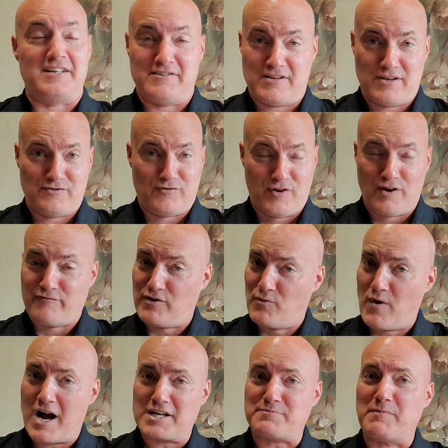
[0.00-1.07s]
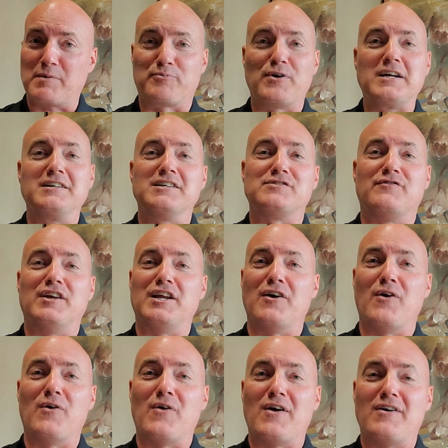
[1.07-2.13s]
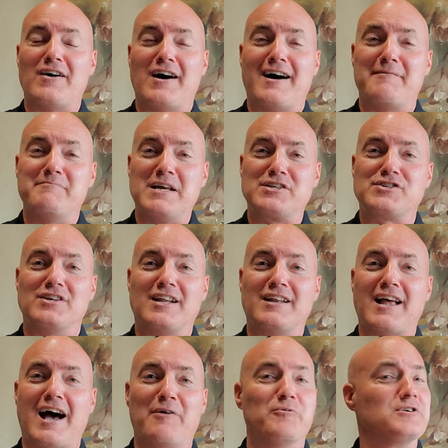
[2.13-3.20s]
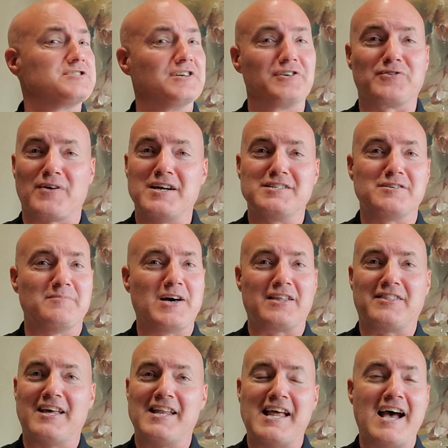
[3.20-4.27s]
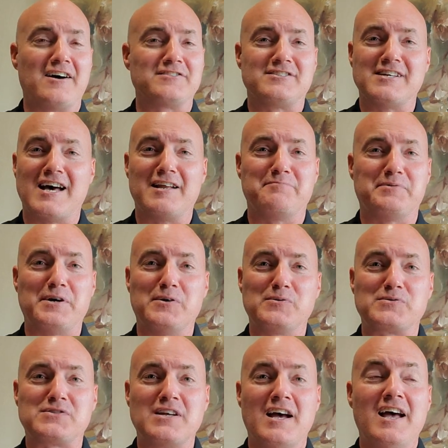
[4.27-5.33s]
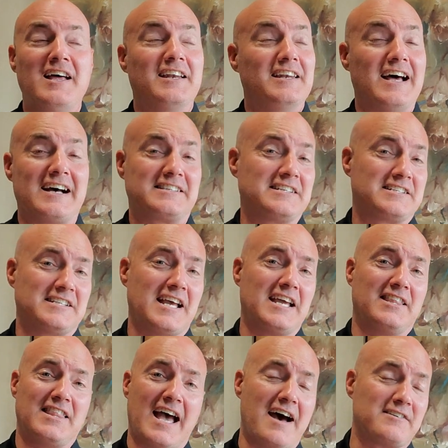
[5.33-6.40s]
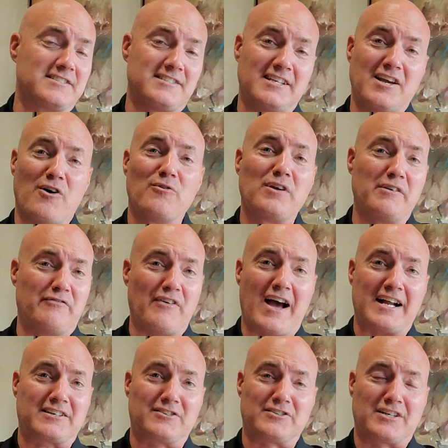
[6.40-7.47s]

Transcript: If you watch my Preakness video, I mentioned I wasn't crazy about that outside post. Not to say that's the only factor